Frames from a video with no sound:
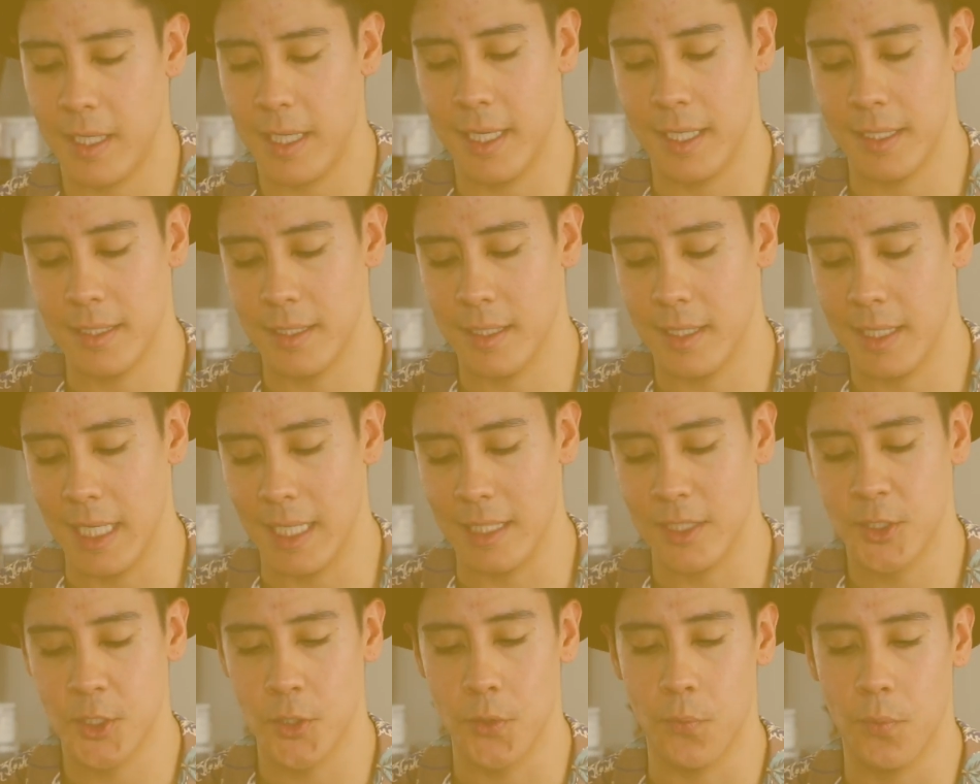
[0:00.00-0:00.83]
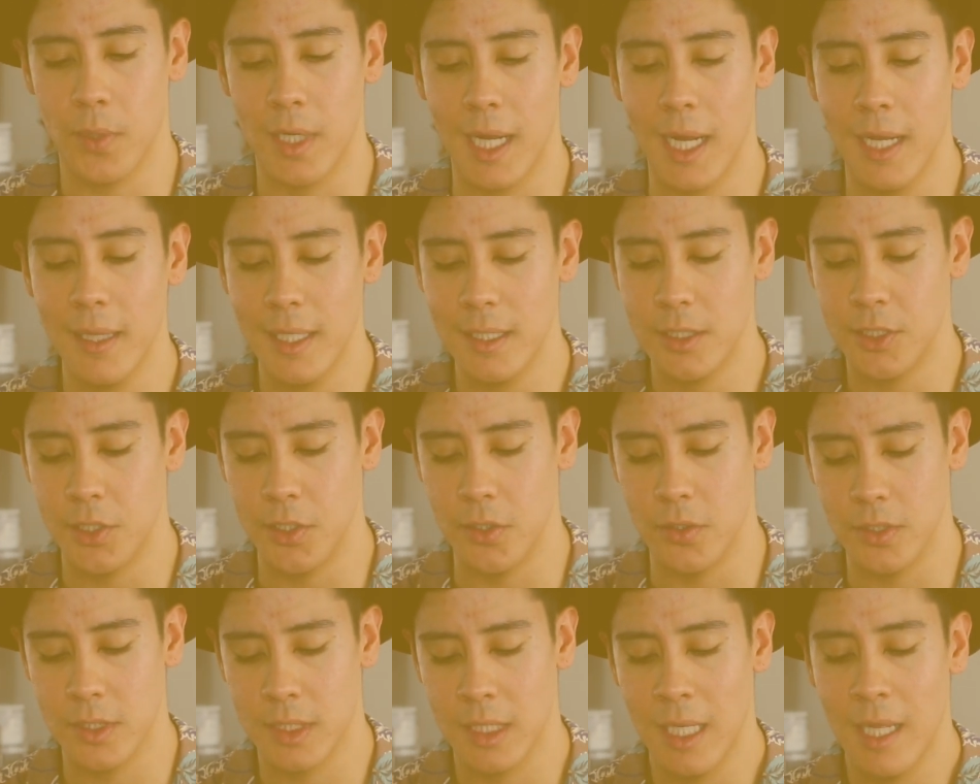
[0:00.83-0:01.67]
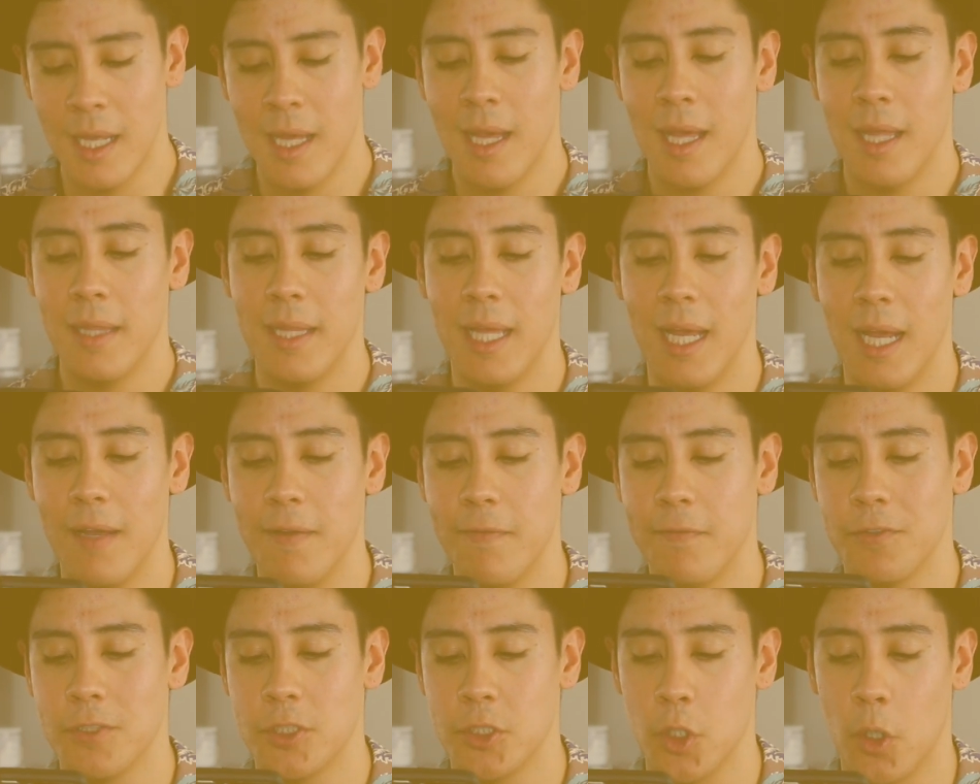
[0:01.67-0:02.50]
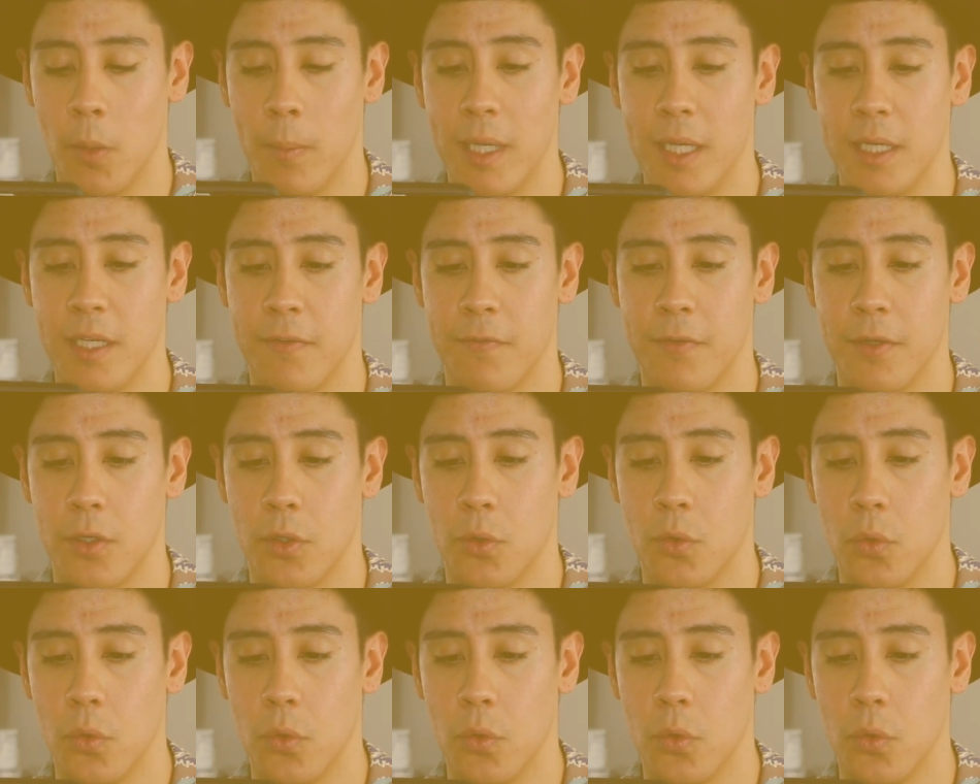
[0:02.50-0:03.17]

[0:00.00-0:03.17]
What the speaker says: And yeah, so what I like to use, they have so many different